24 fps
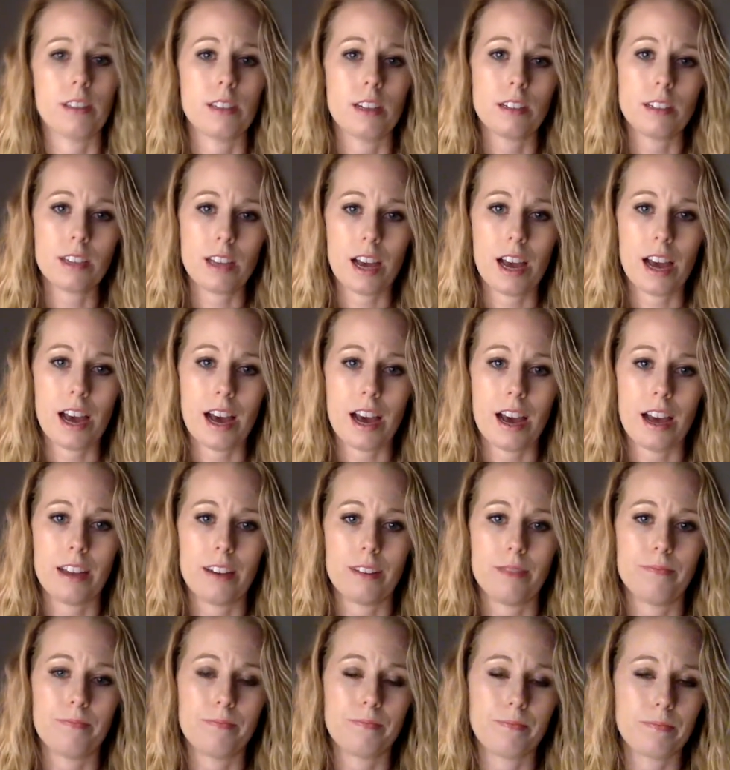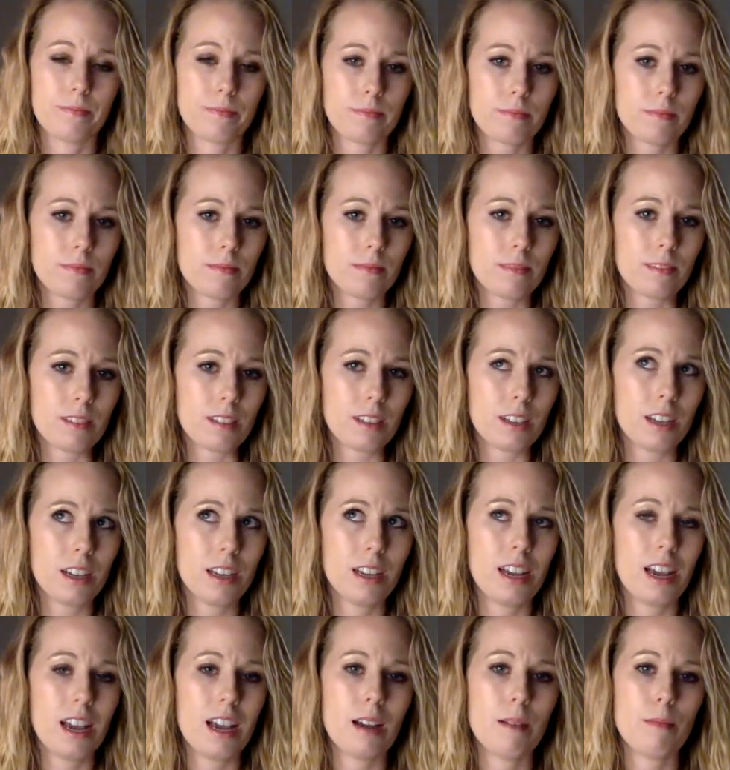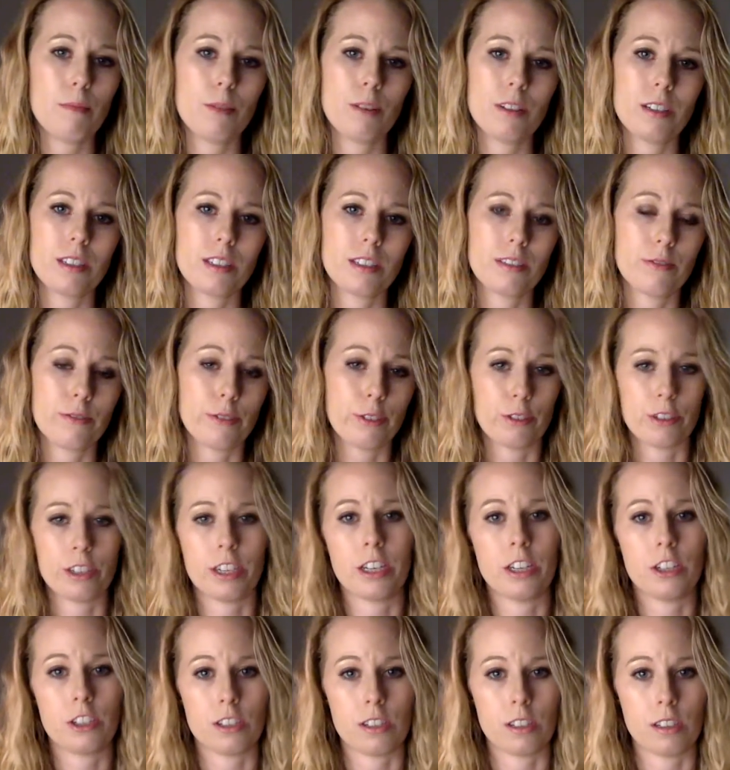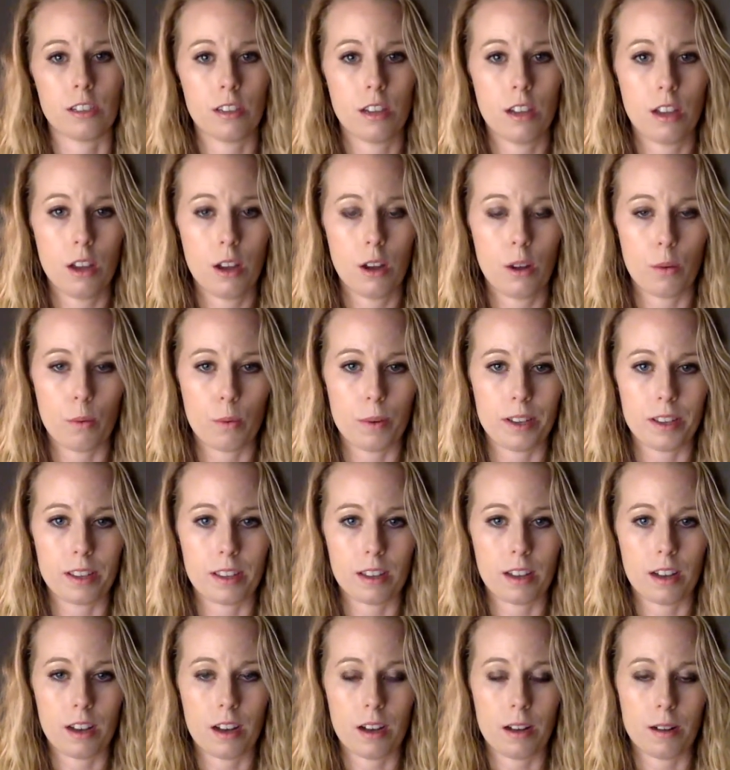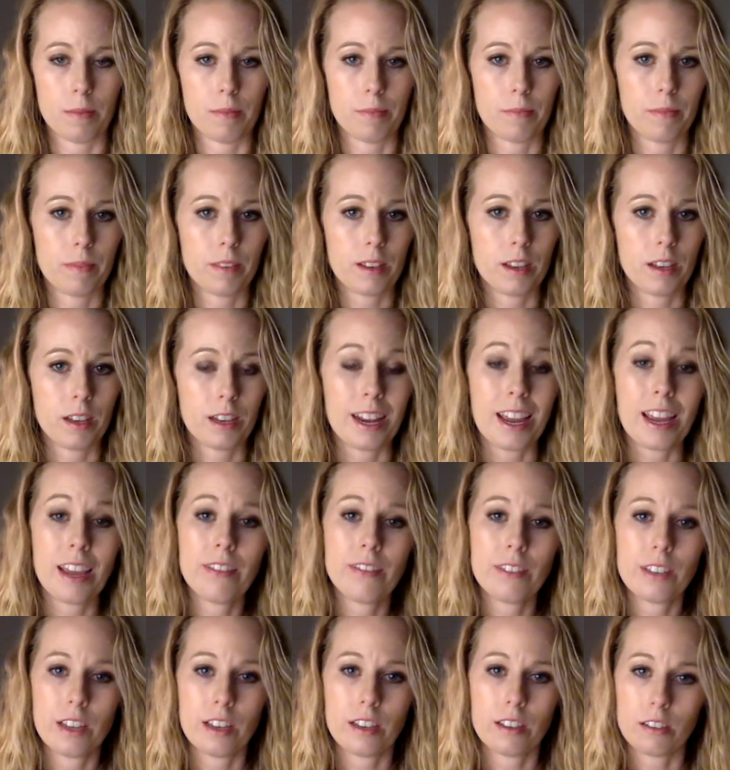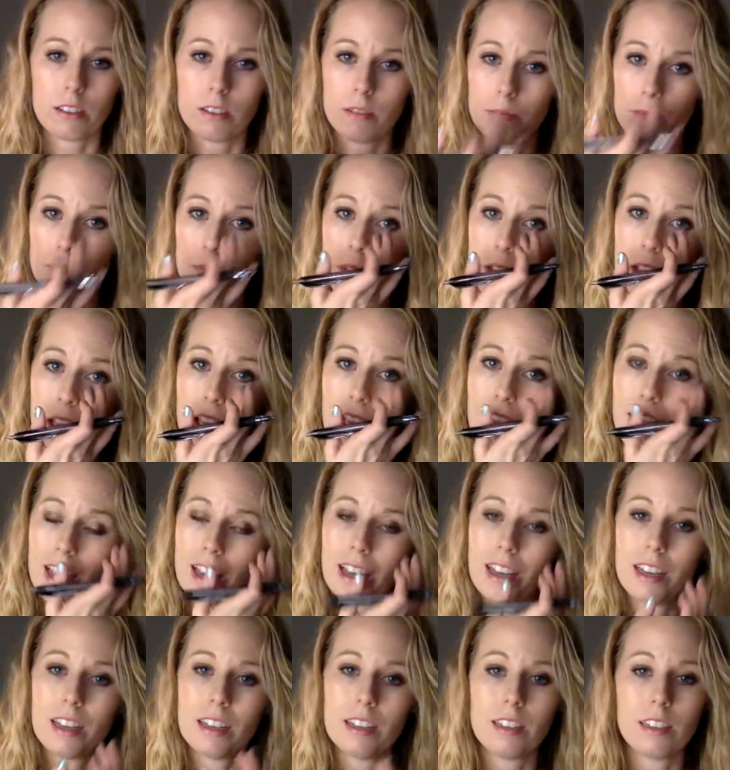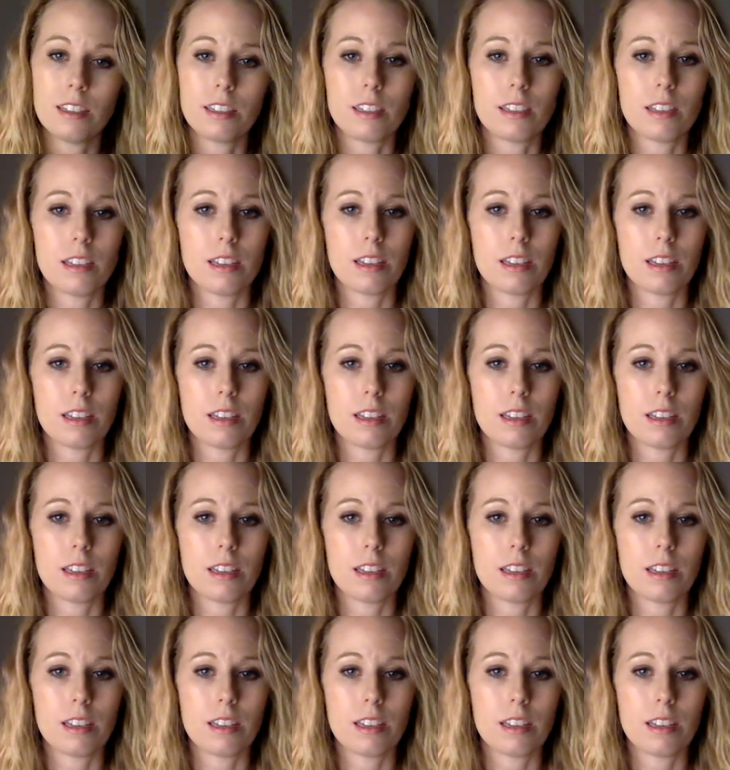Zelda had an amorous flirtation with an aviator, and